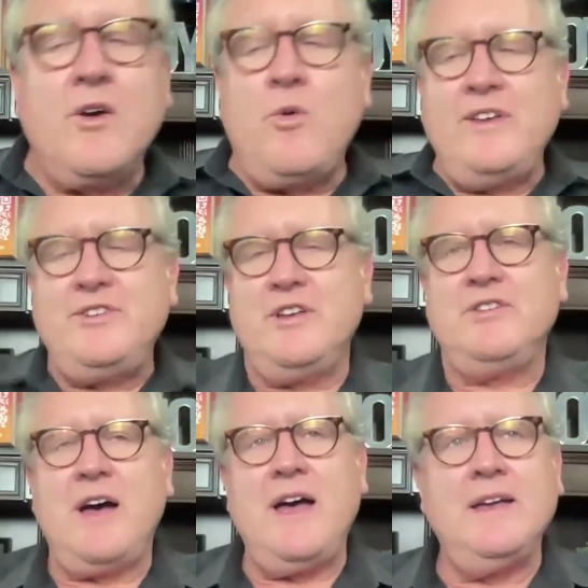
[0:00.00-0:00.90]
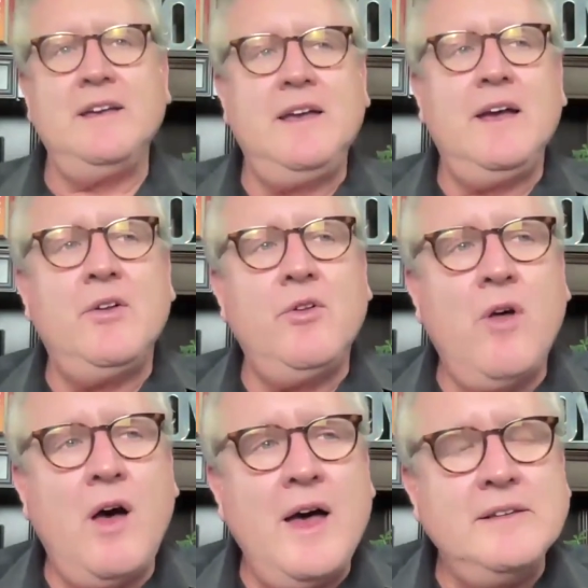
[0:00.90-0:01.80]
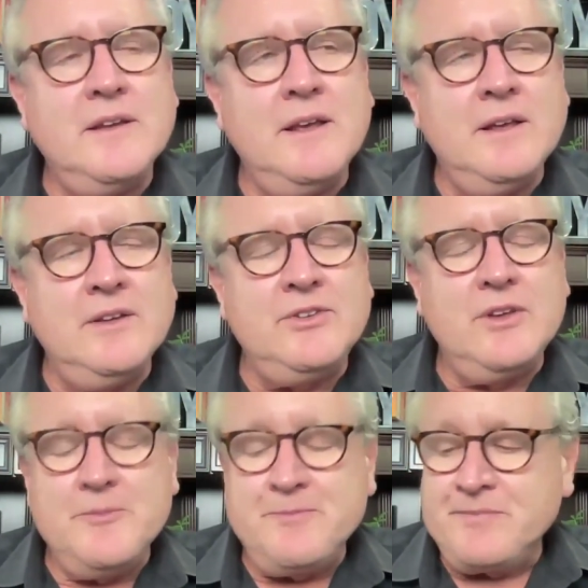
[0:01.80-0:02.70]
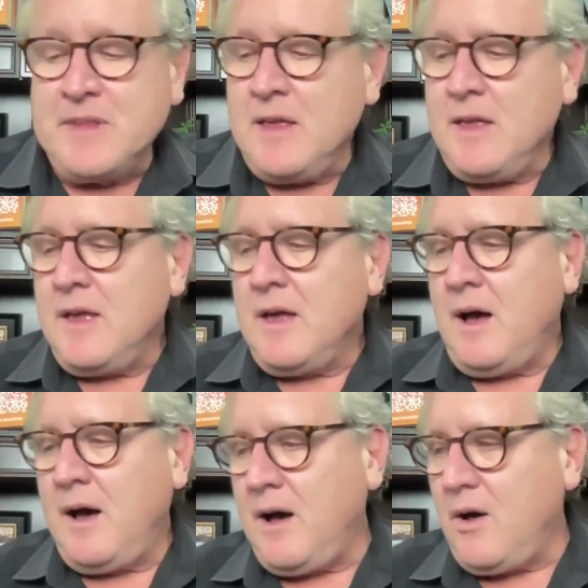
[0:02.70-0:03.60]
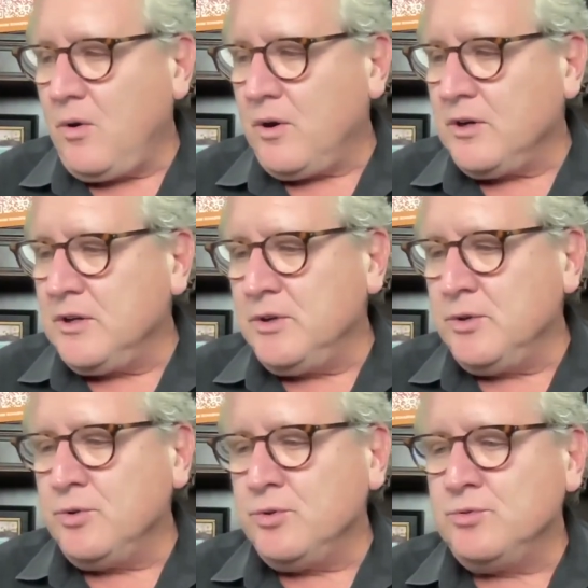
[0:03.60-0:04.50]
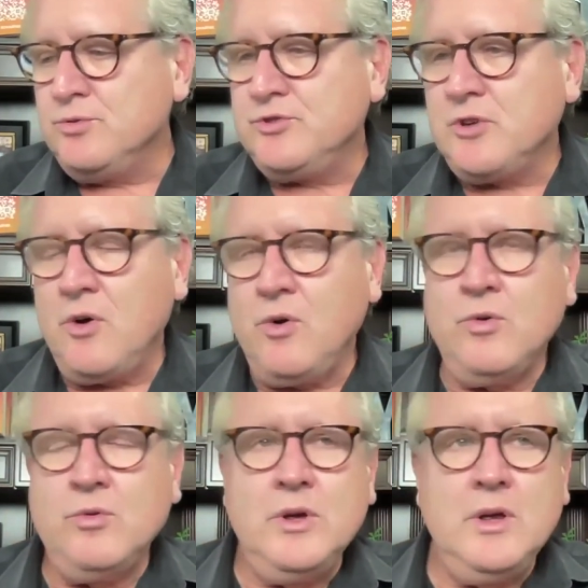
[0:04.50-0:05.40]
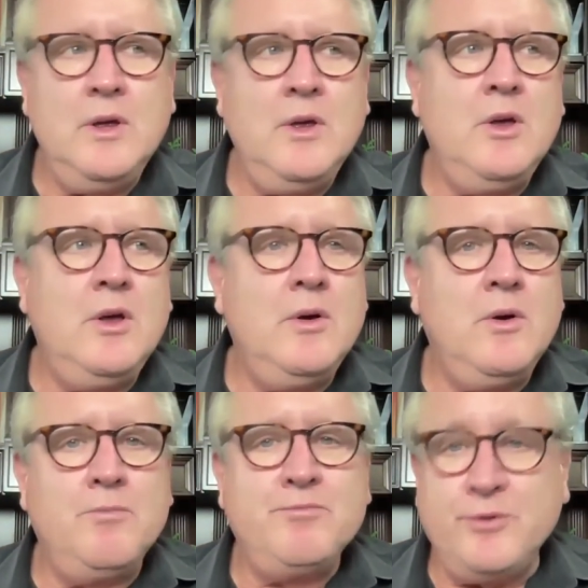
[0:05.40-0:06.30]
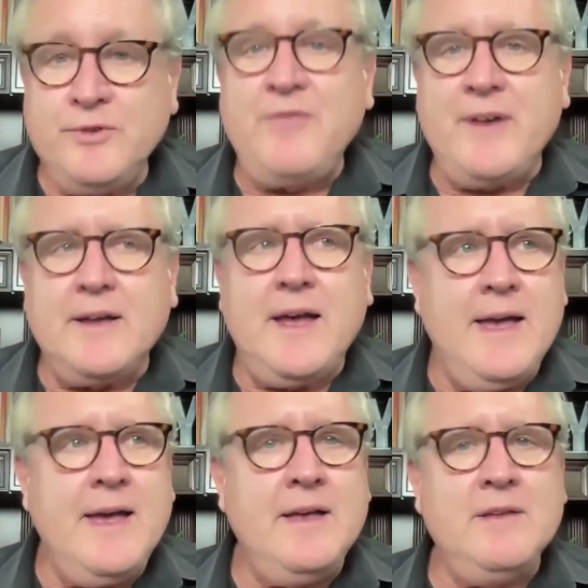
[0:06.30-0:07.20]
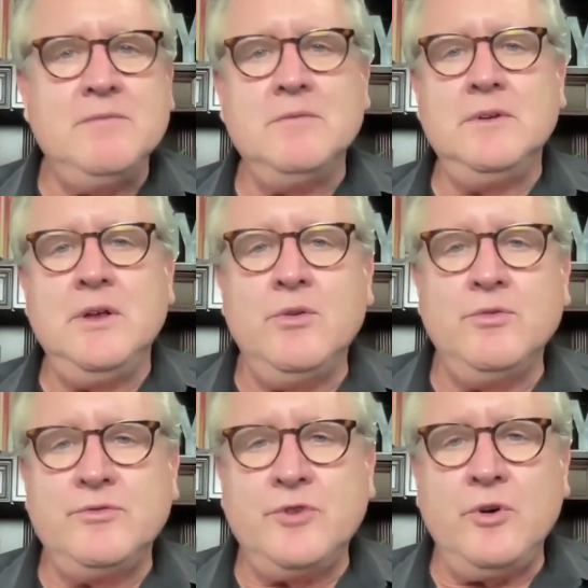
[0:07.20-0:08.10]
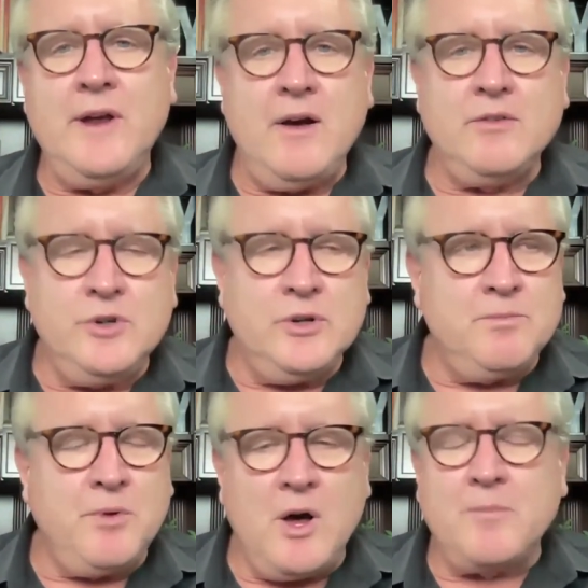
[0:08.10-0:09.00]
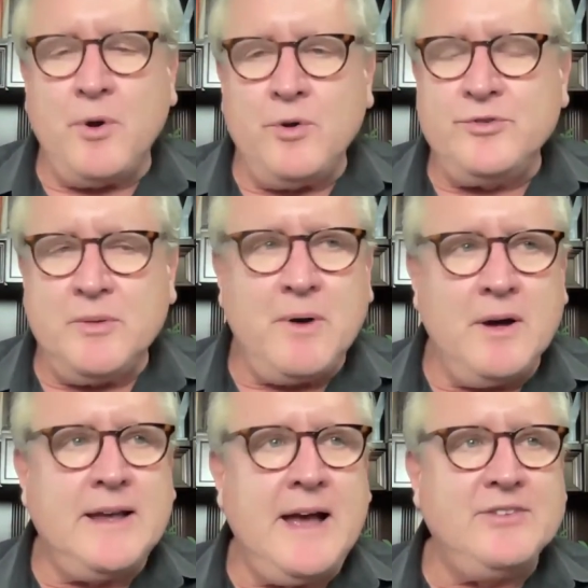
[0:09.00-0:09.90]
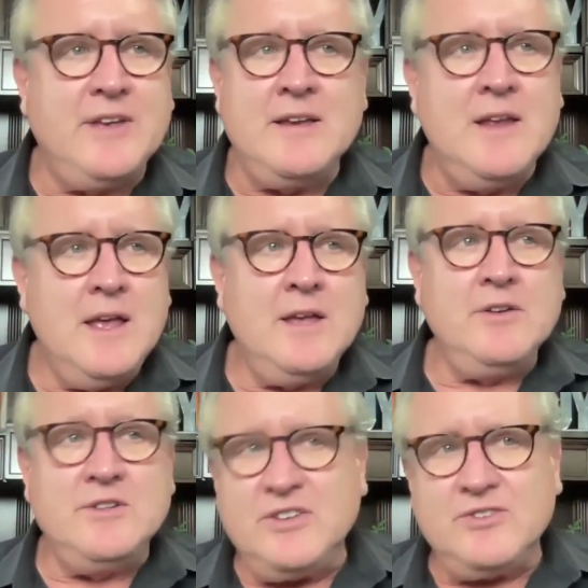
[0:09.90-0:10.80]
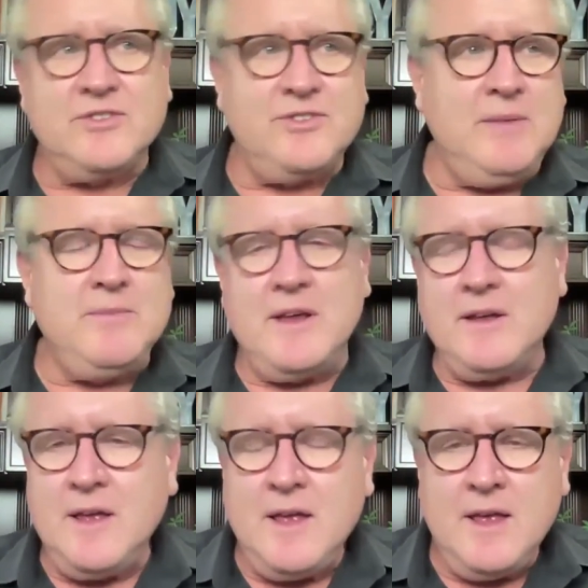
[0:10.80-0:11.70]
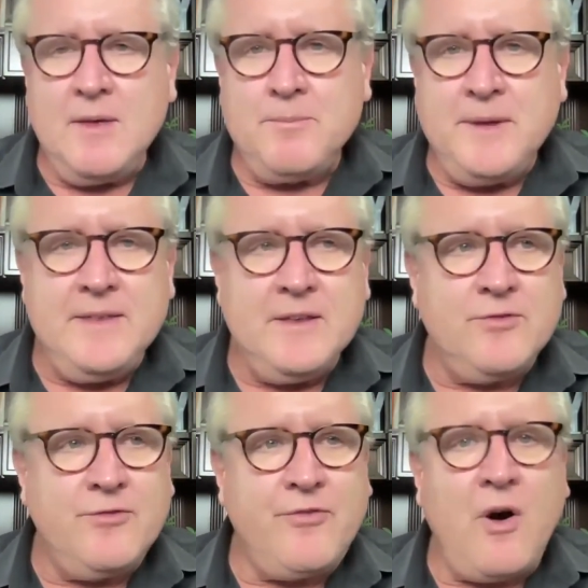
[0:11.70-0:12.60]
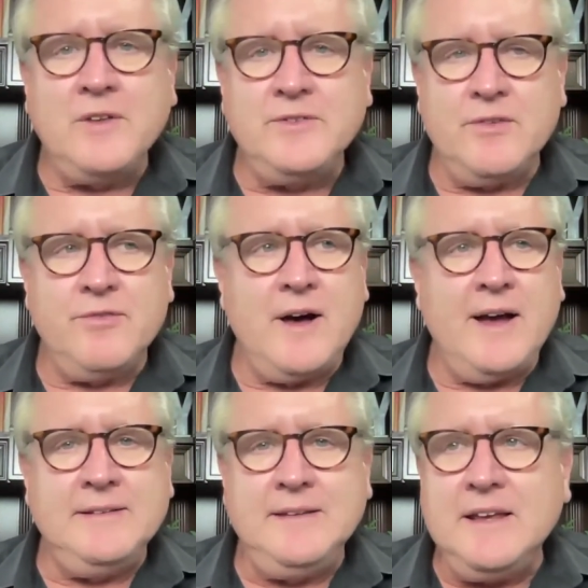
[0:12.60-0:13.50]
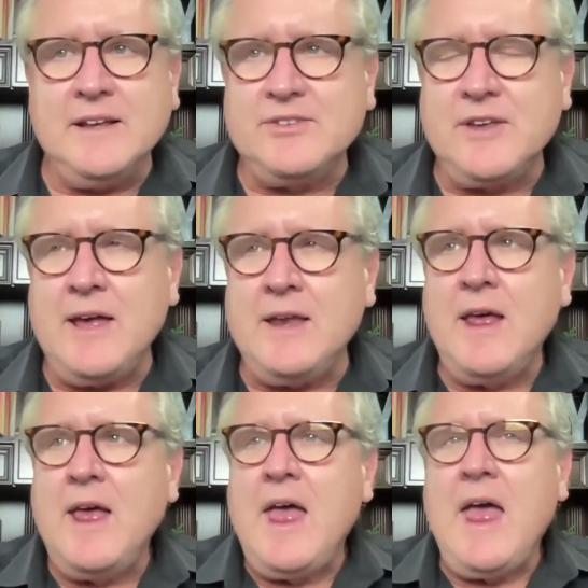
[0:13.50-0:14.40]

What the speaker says: of the questions I get a lot is how are you so prolific and turn out good blog posts and podcasts, and you just seem to be this font of ideas. And